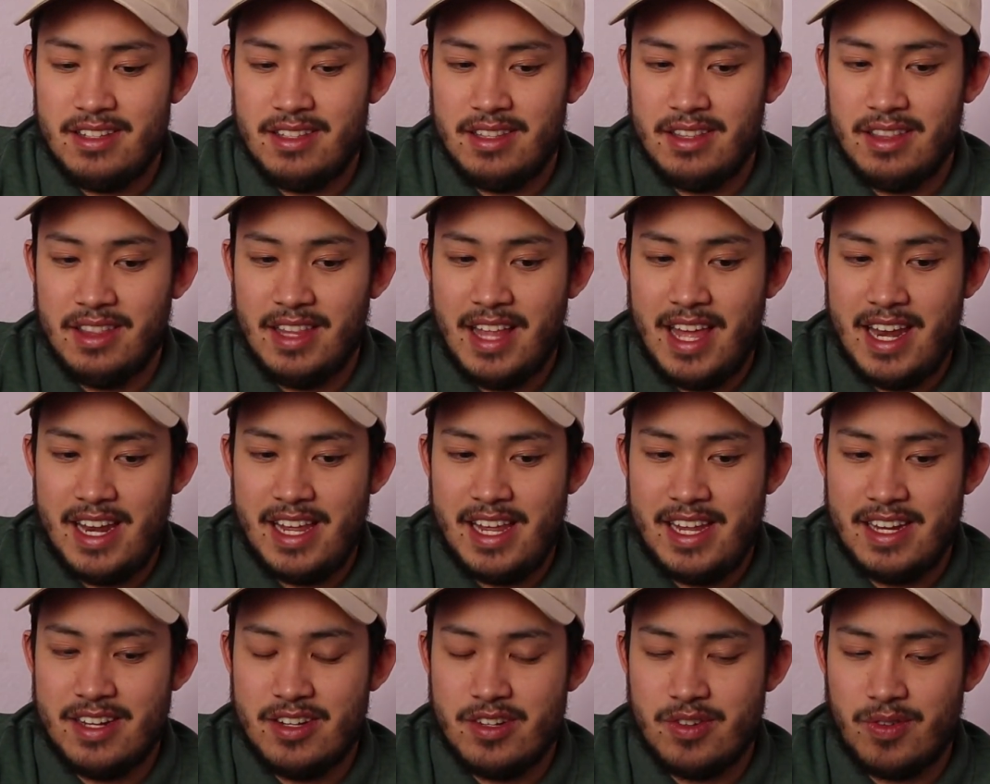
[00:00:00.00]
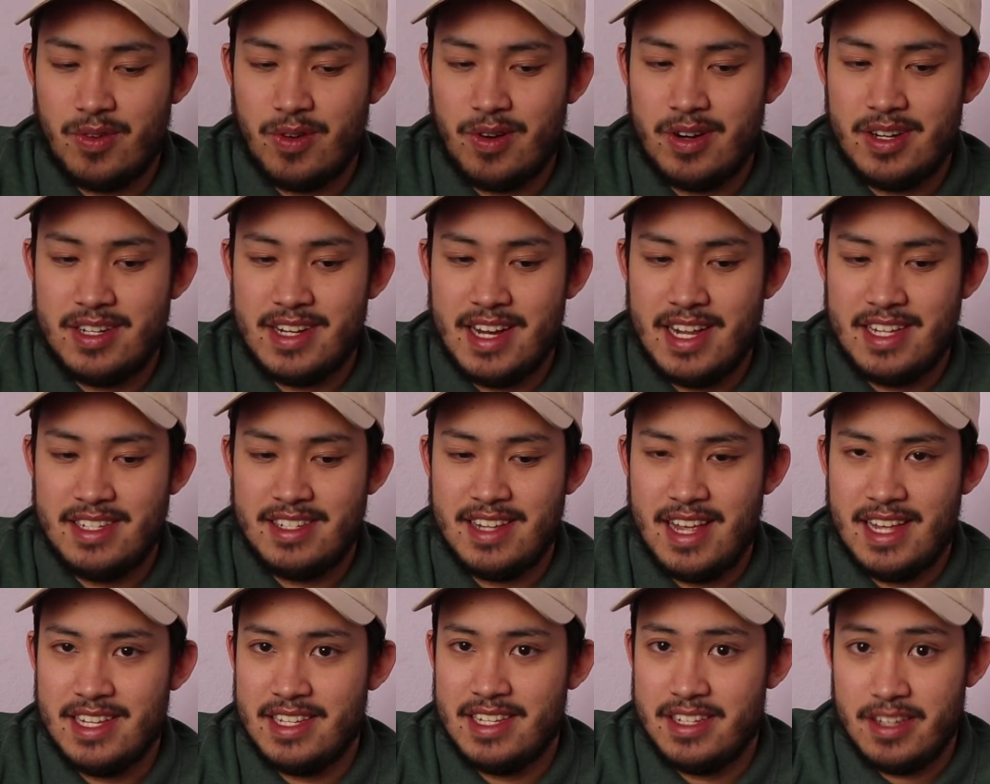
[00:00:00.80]
Lenny and George,
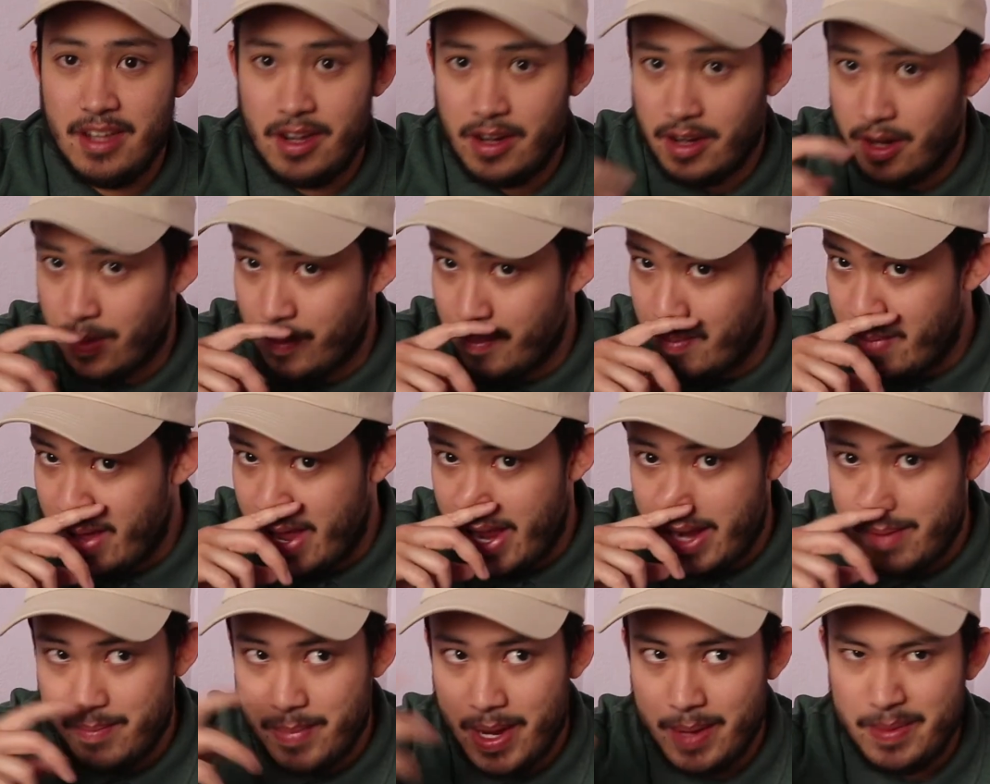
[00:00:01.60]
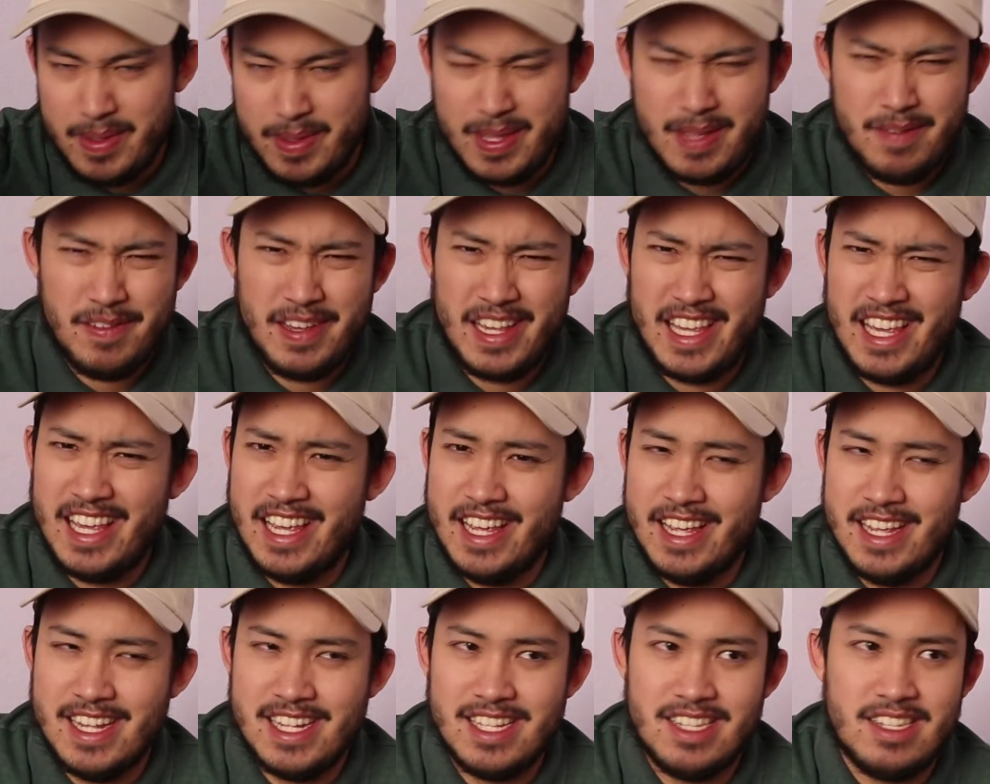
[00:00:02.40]
as younger men, maybe even
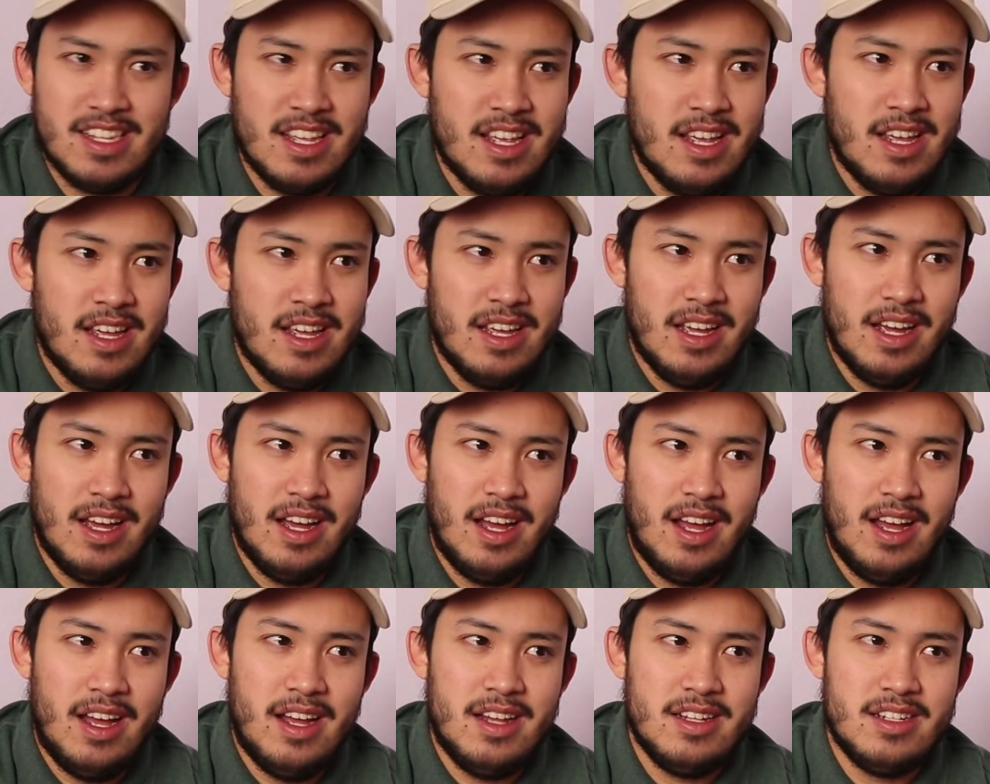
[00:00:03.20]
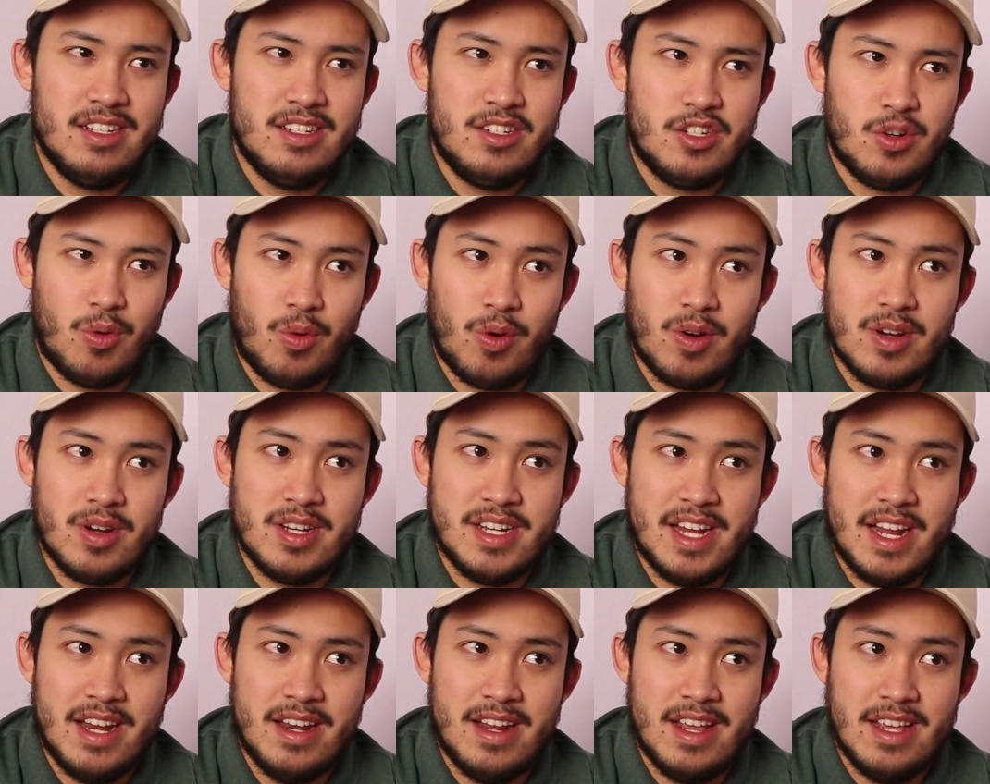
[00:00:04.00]
kids, George
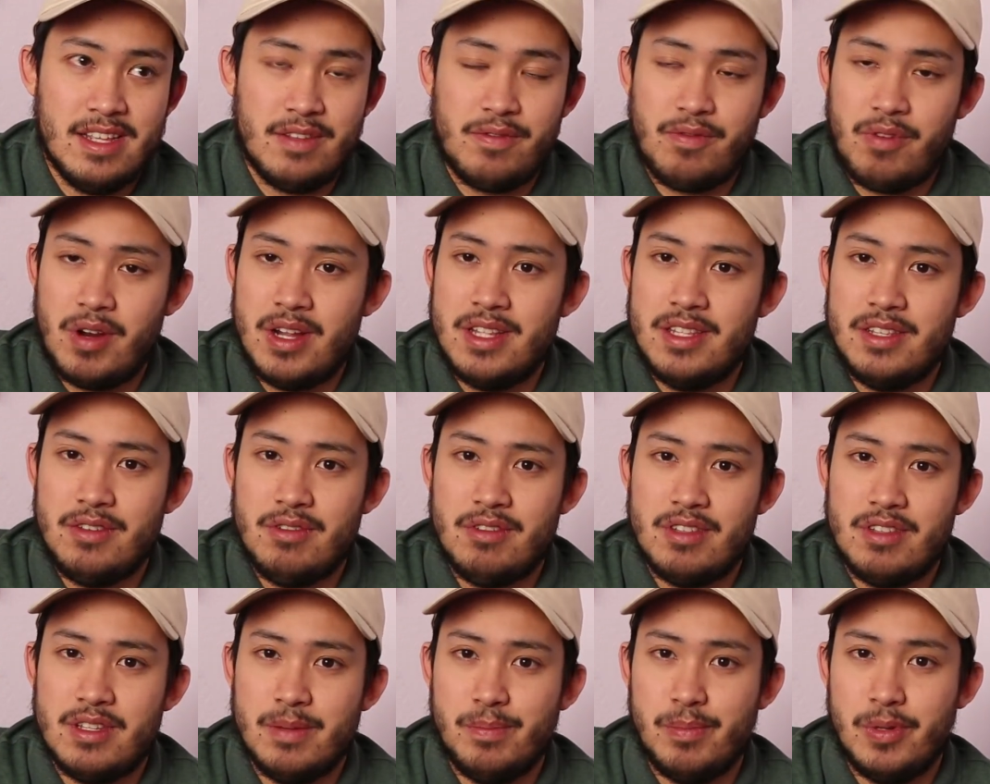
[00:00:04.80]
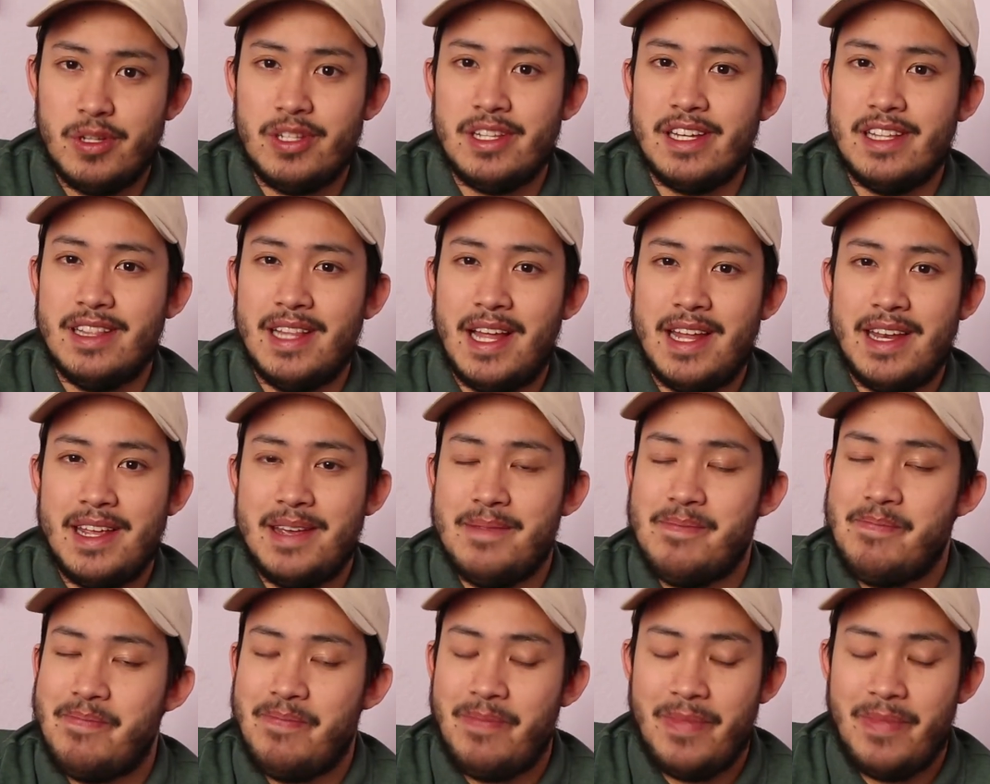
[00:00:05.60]
and his friends used to bully Lenny.